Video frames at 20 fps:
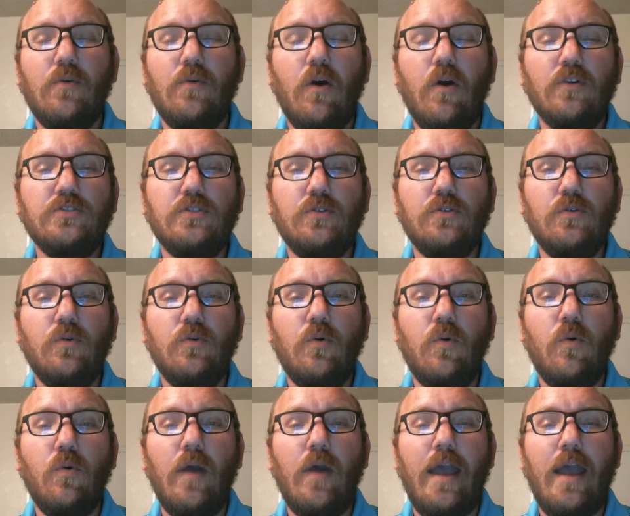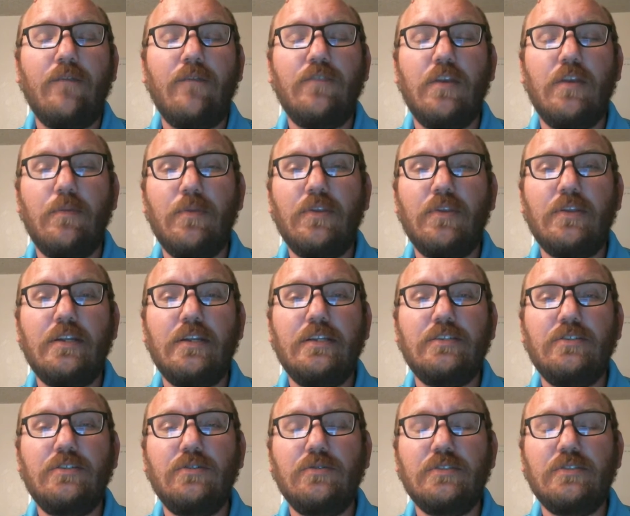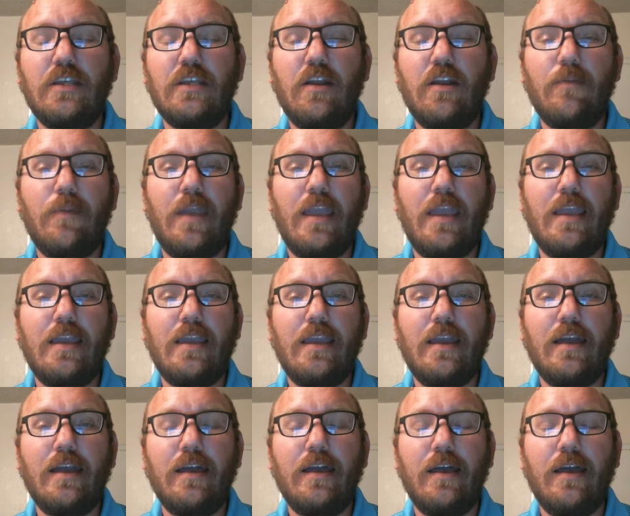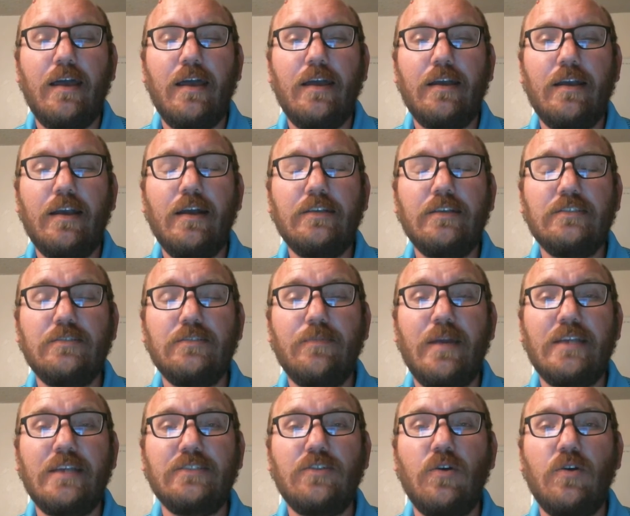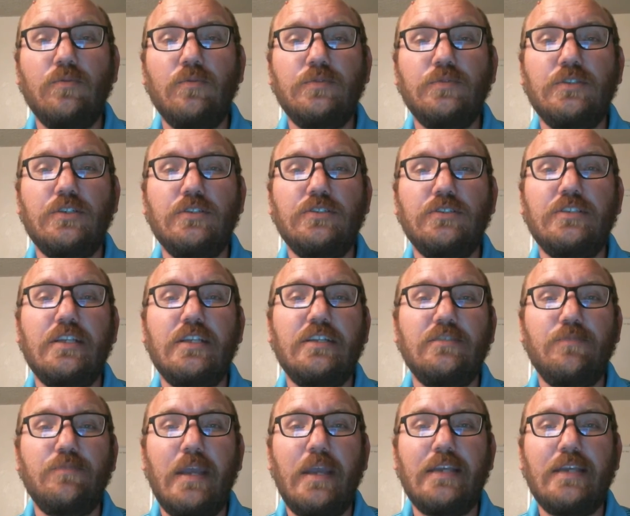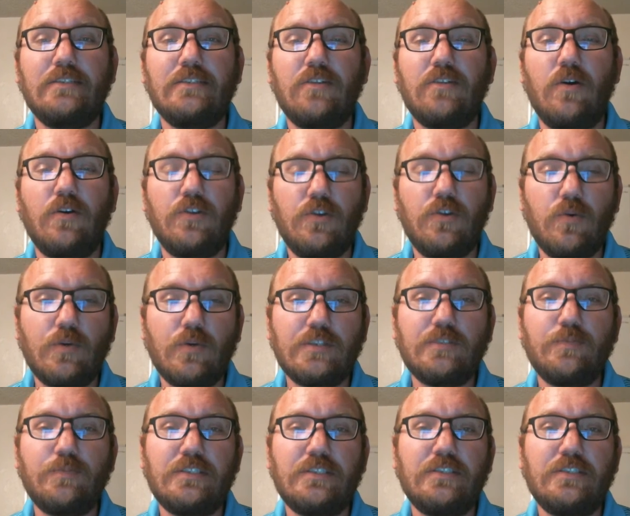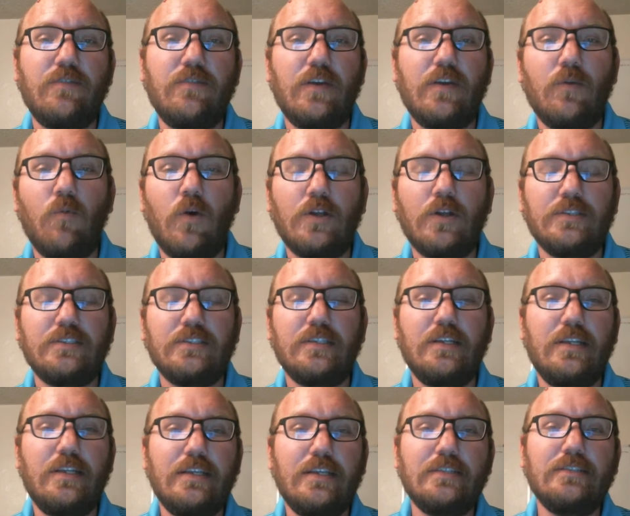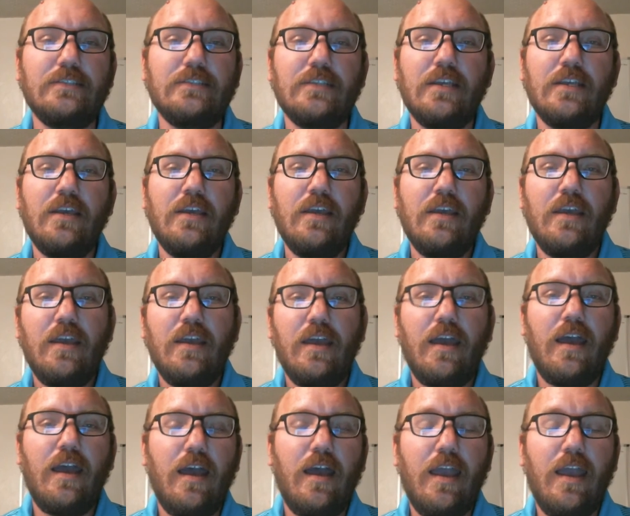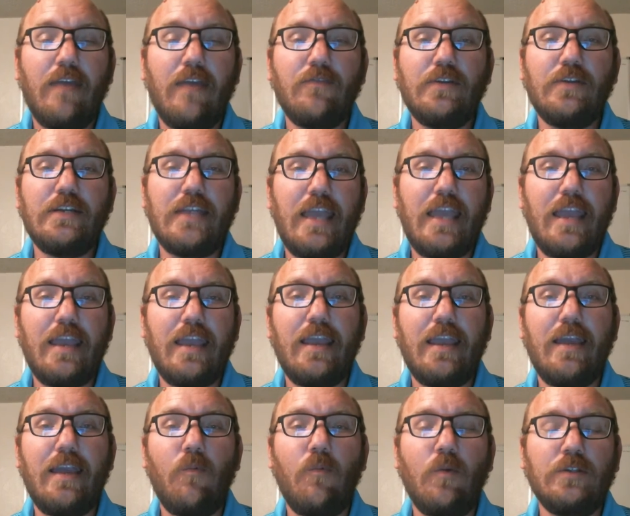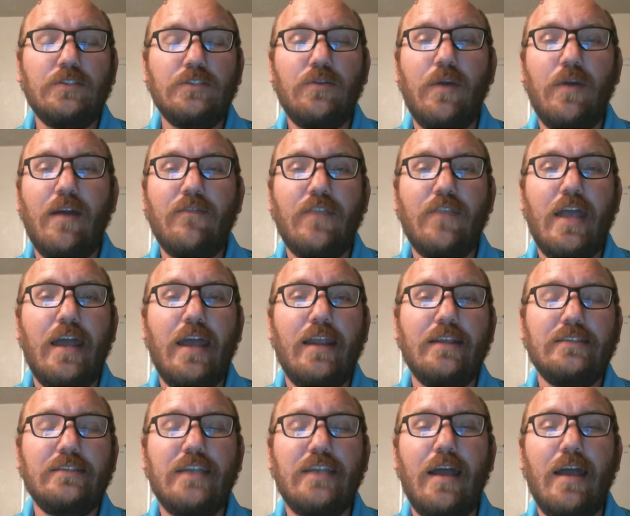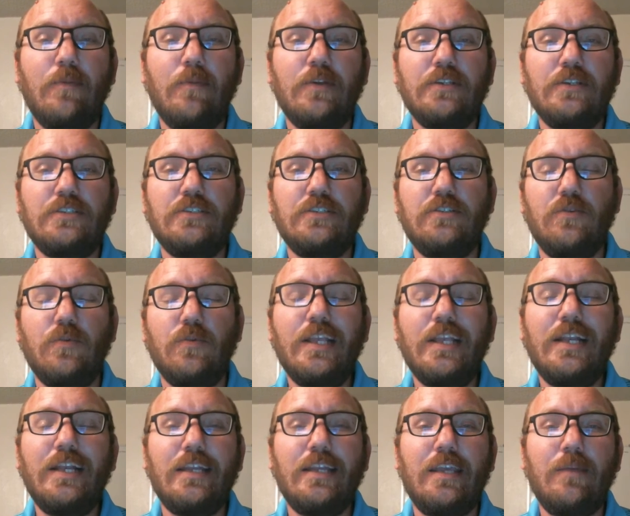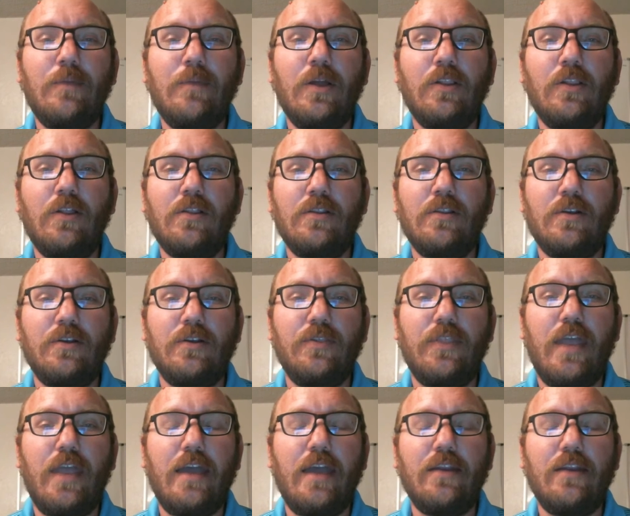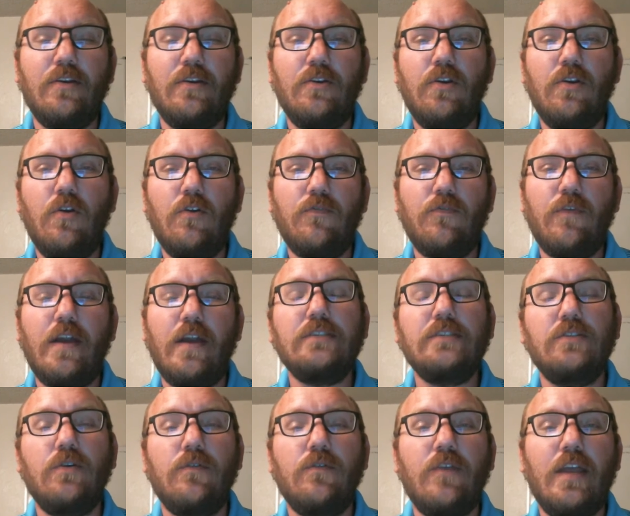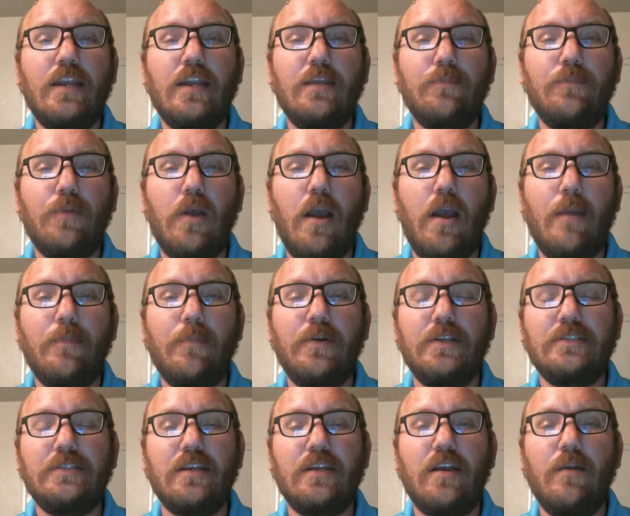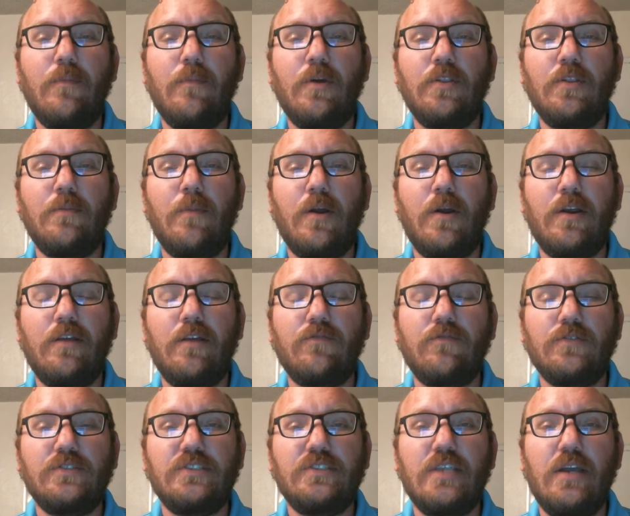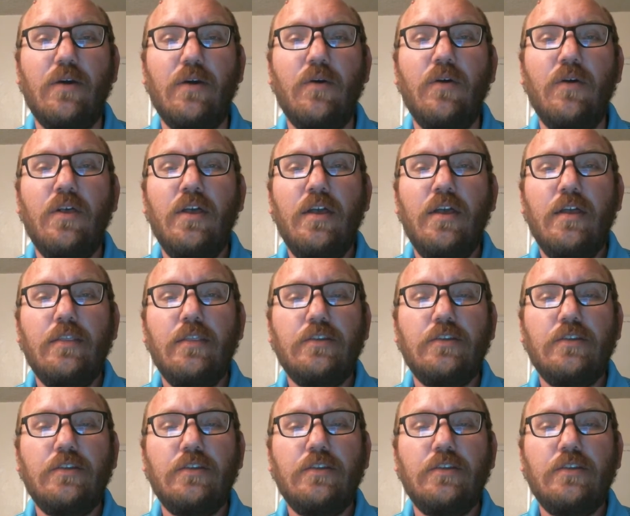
You also have the ability to set up a, a customized home search that is based on your specific wants and needs. Uh, every day, once you have that established, you will get an email alert that notifies you of any properties that come on the market for sale